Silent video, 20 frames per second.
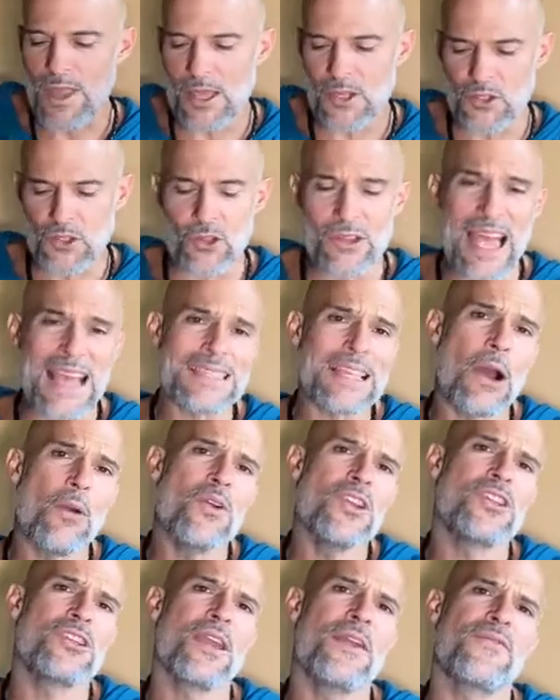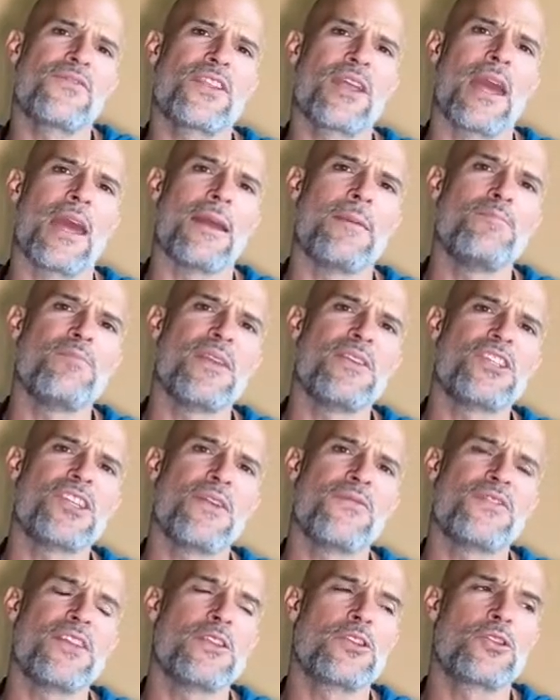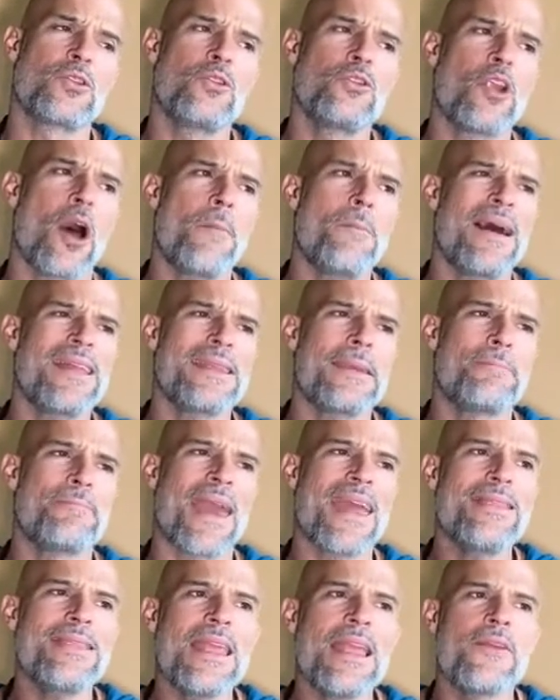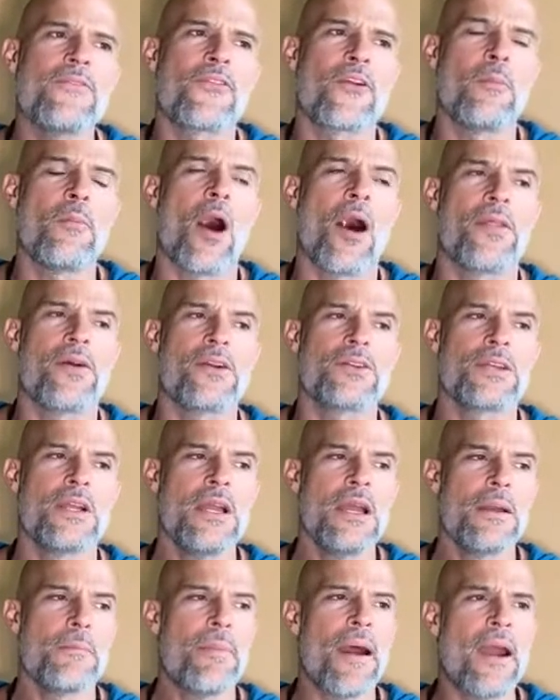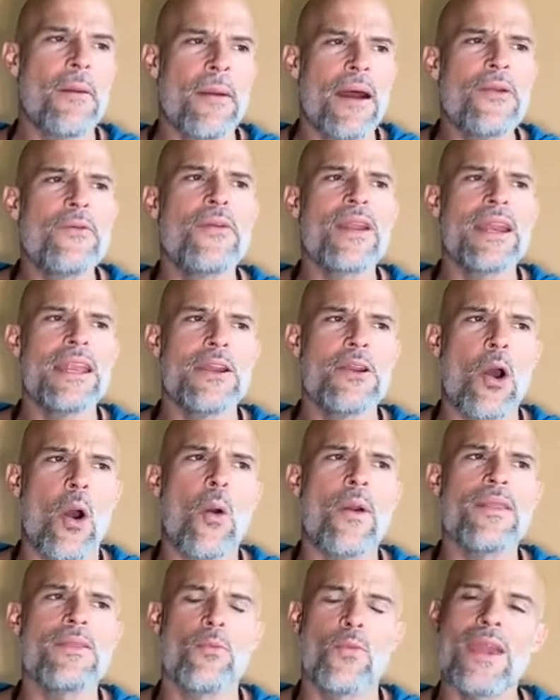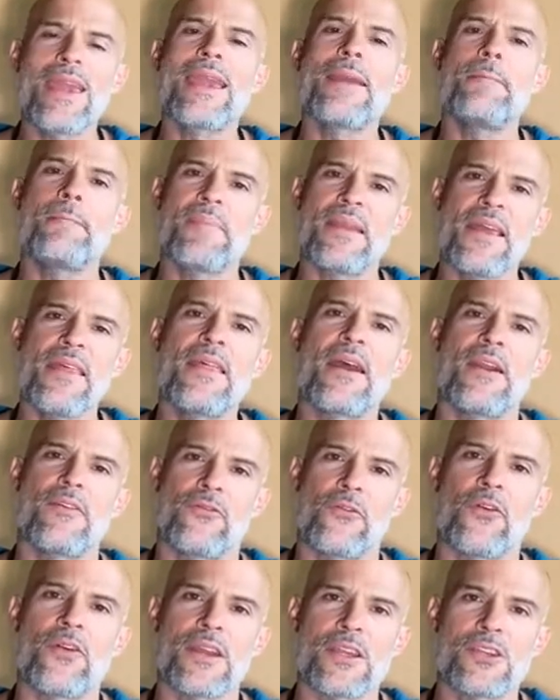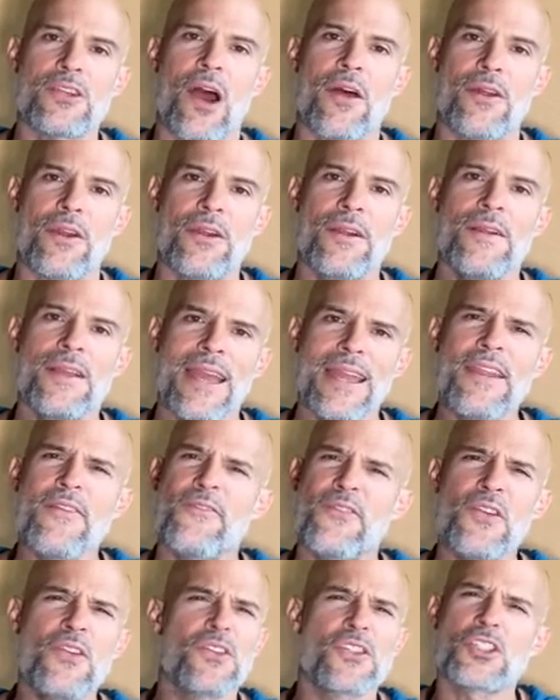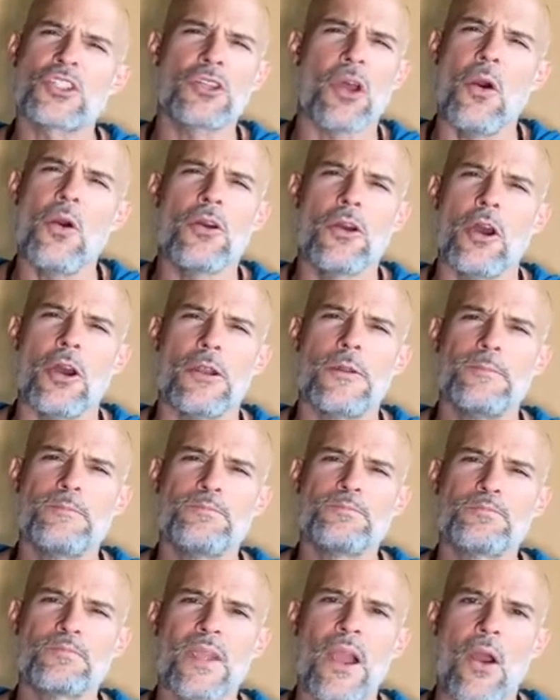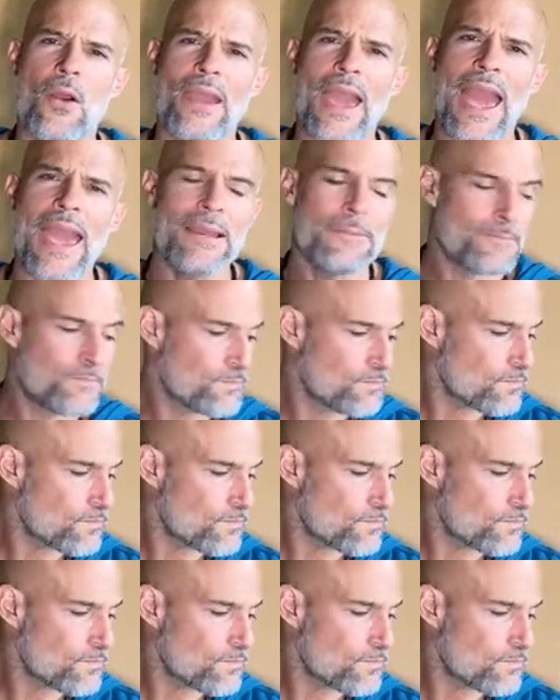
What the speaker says: So that's how we shifted too, not by depending from others, but by really knowing we can be there for each other. And it feels so good, okay?